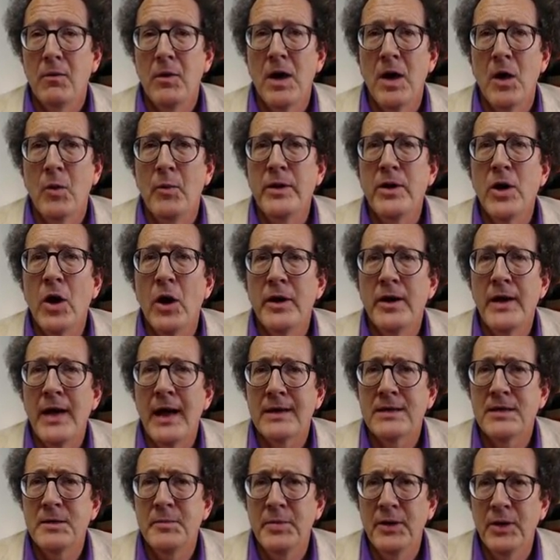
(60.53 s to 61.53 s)
well, we ought
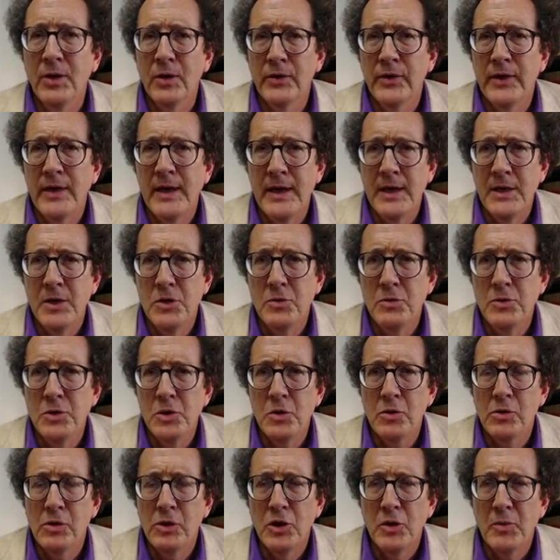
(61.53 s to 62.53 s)
not to build any new
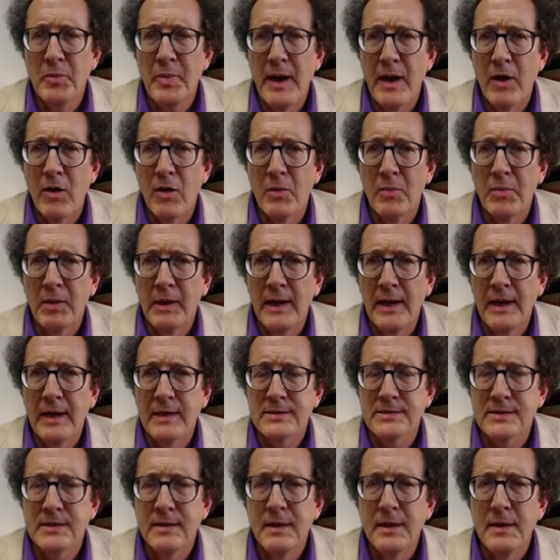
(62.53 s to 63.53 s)
nuclear power
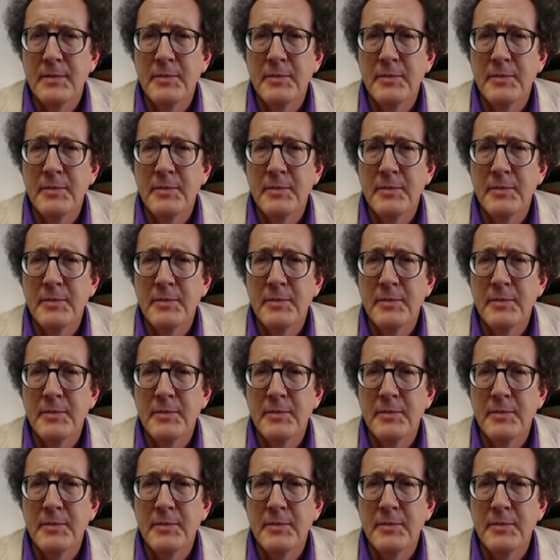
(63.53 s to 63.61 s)
plants